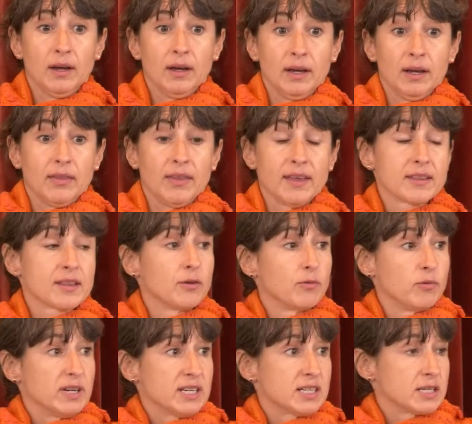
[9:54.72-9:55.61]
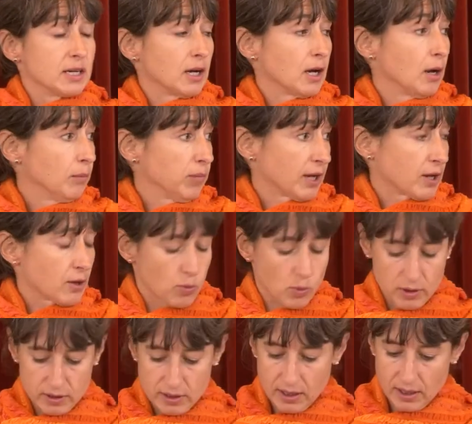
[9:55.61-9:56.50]
that's a rich and complex
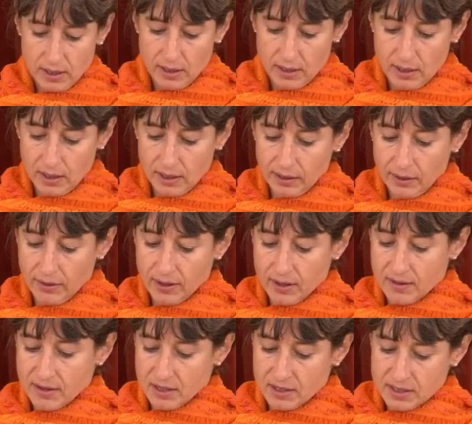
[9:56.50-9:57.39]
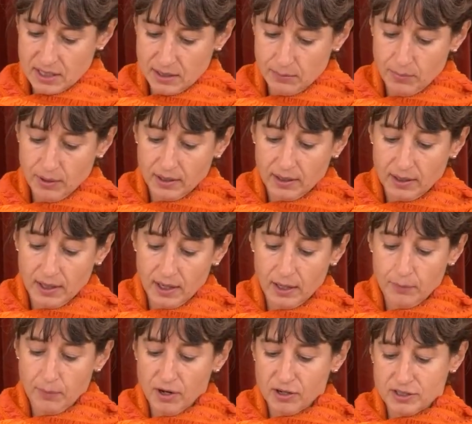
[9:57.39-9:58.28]
one. And I think Sanjeeb
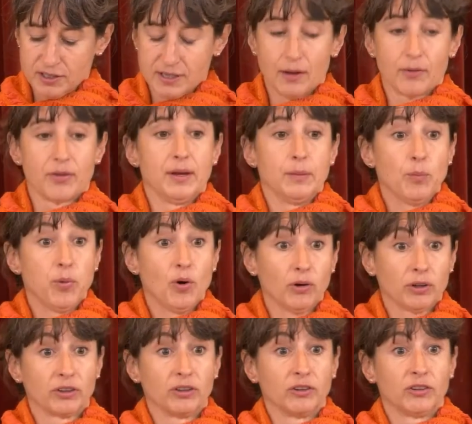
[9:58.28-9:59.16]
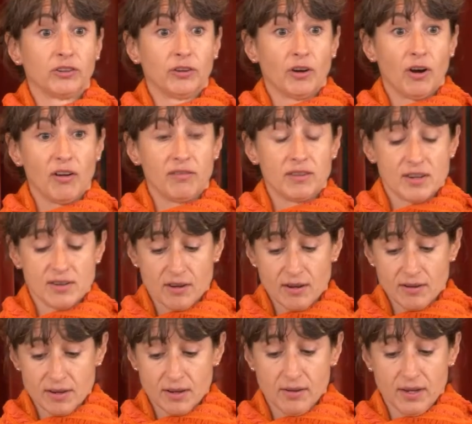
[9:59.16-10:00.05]
clearly pointed out the importance of
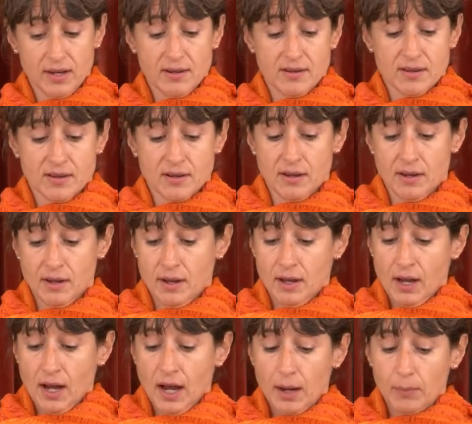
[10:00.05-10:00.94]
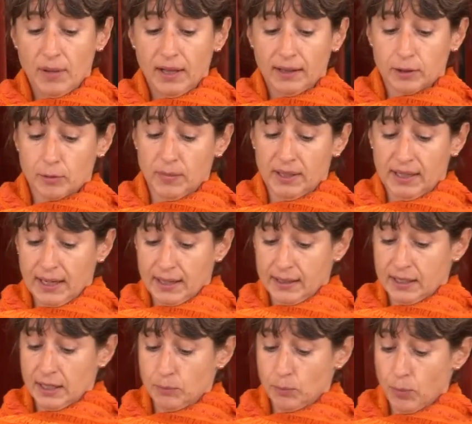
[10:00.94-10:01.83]
discussing these. And Malcolm and
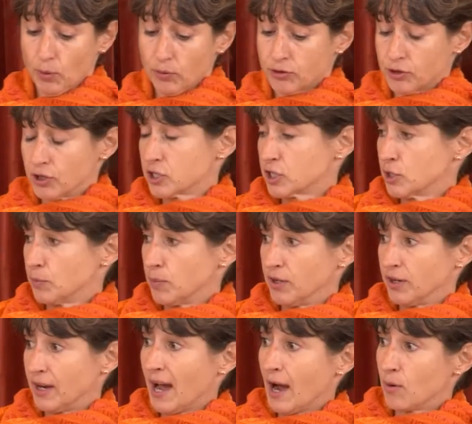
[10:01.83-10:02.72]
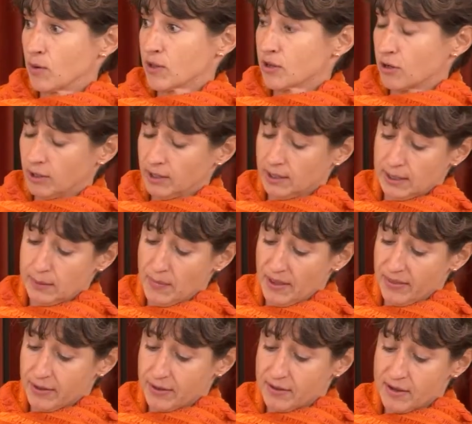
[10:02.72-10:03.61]
Anniken both touched upon how scholarly
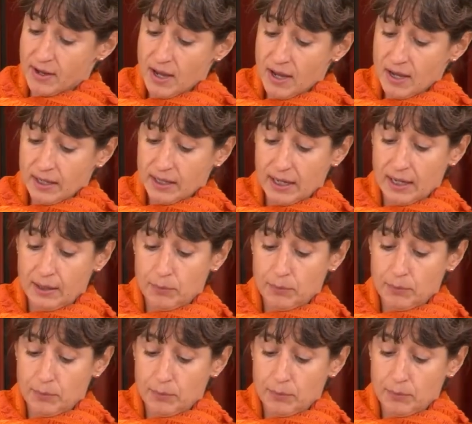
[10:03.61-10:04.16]
methods can